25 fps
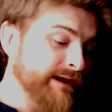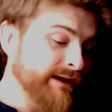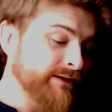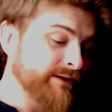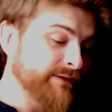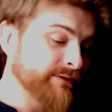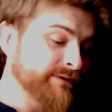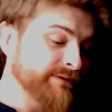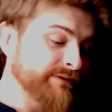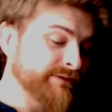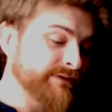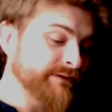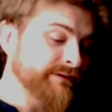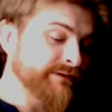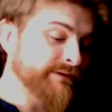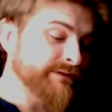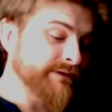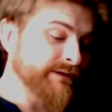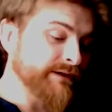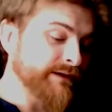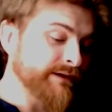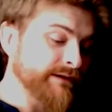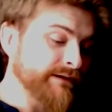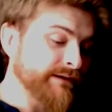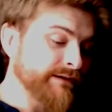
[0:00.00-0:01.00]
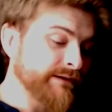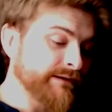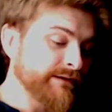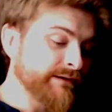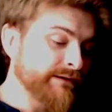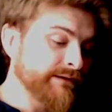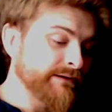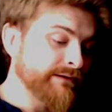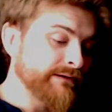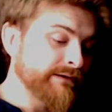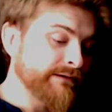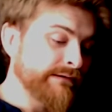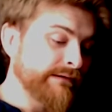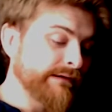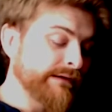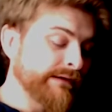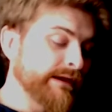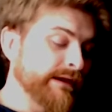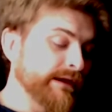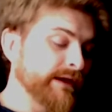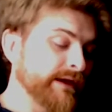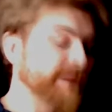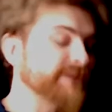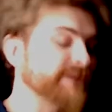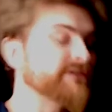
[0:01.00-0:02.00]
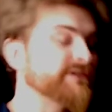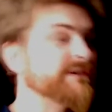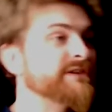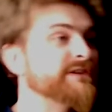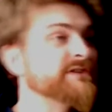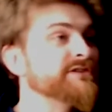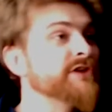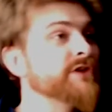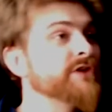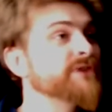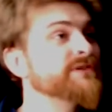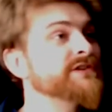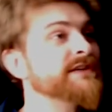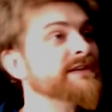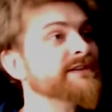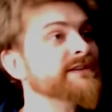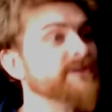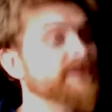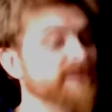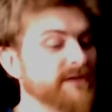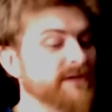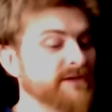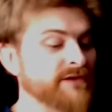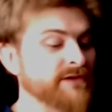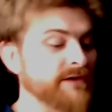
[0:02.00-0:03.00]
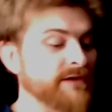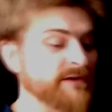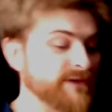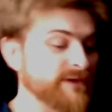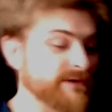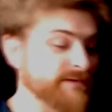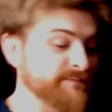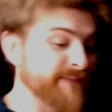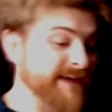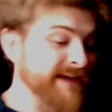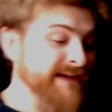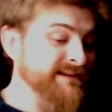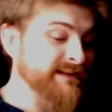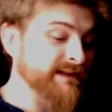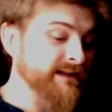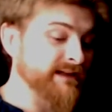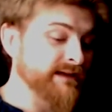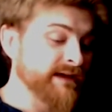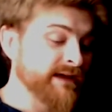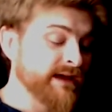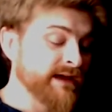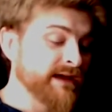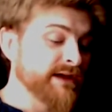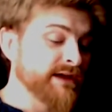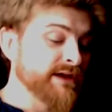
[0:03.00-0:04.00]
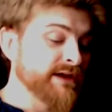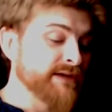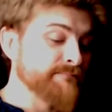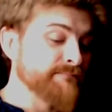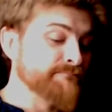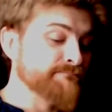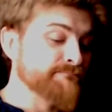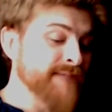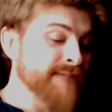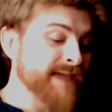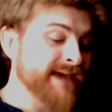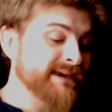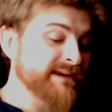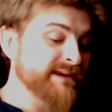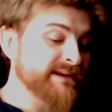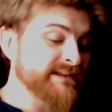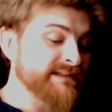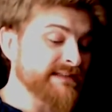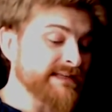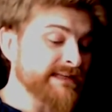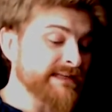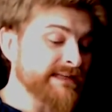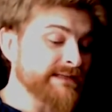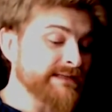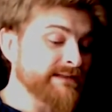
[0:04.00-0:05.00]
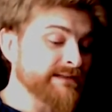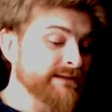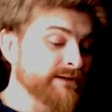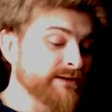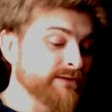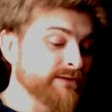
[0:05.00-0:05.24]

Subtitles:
aquifers, yeah. Okay, so there's no seas. So it's basically mega seas